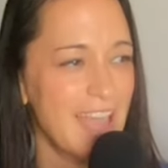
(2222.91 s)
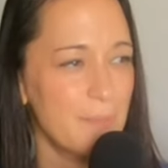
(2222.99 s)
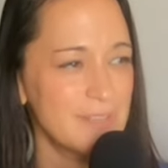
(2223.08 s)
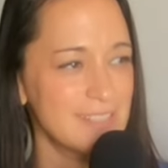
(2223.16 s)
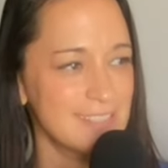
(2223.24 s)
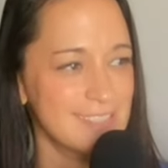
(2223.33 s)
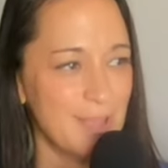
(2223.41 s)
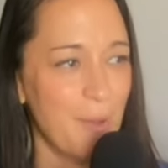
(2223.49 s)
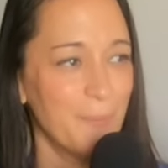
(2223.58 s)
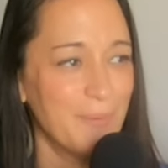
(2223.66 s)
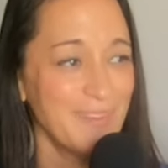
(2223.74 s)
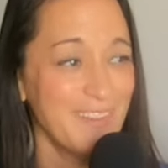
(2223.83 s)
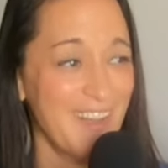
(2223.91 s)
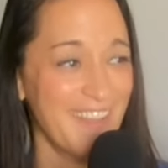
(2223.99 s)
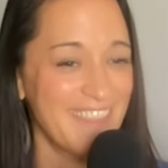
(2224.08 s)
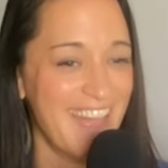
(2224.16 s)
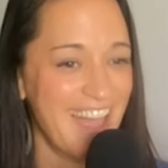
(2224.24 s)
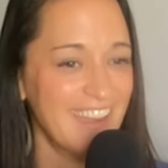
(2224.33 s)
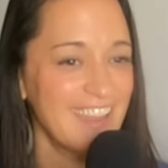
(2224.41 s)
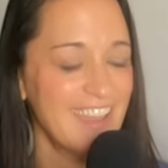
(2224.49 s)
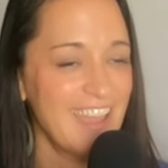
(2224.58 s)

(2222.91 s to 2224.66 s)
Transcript: happened to stumble on that.